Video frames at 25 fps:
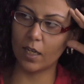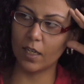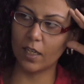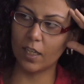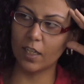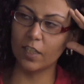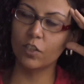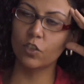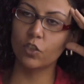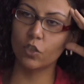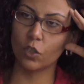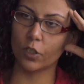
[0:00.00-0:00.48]

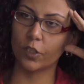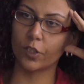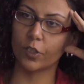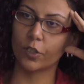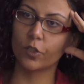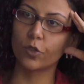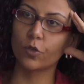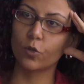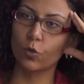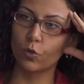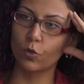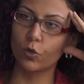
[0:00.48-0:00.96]
unjust
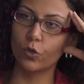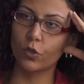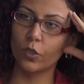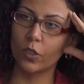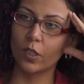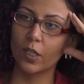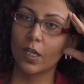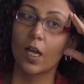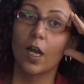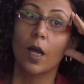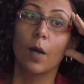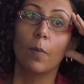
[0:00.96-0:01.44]
solution,
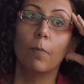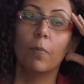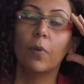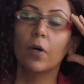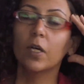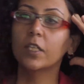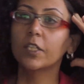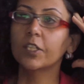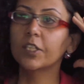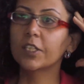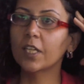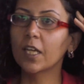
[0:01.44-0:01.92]

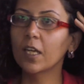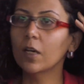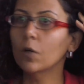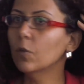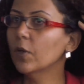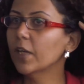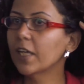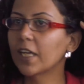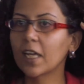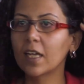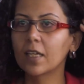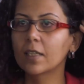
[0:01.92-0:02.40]
but still
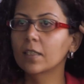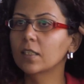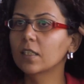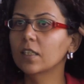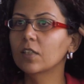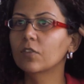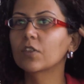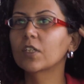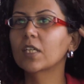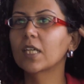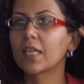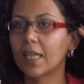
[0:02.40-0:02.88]
we can't
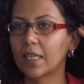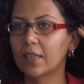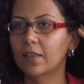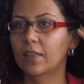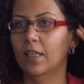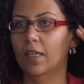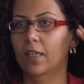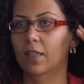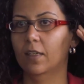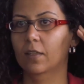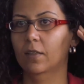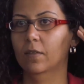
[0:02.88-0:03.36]
even get
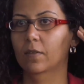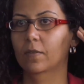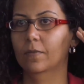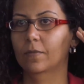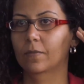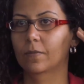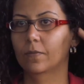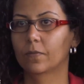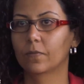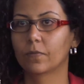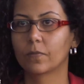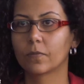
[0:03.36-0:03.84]
there.
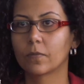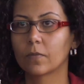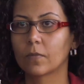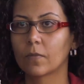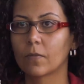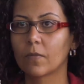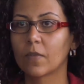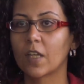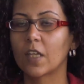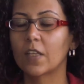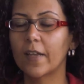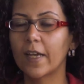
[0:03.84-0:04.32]

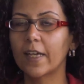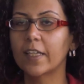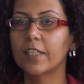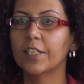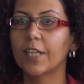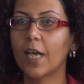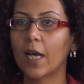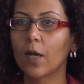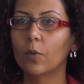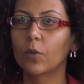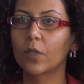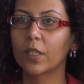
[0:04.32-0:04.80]
That's
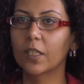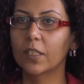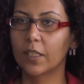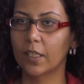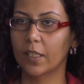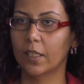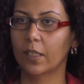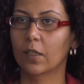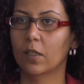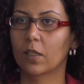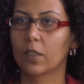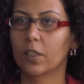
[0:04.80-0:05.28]
how
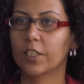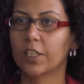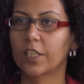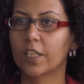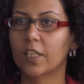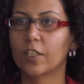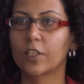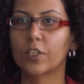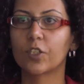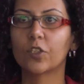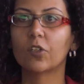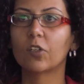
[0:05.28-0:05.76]
ridiculous
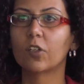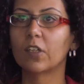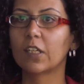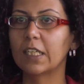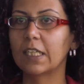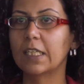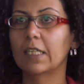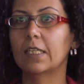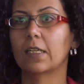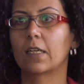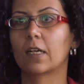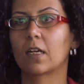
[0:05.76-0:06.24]
and
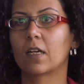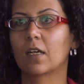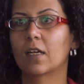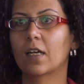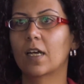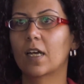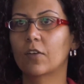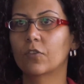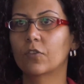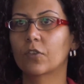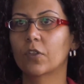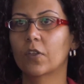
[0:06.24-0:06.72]
surreal
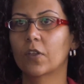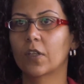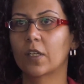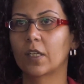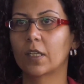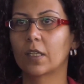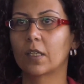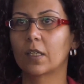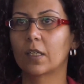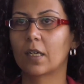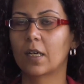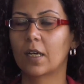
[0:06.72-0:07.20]

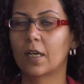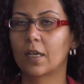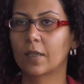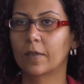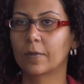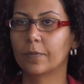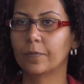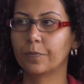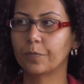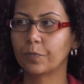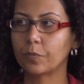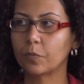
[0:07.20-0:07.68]
everything
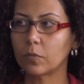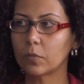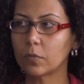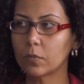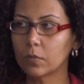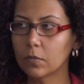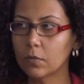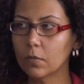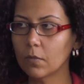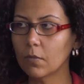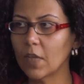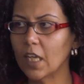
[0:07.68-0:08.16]

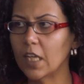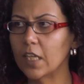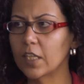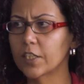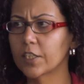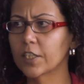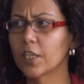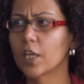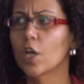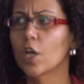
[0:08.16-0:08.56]
is.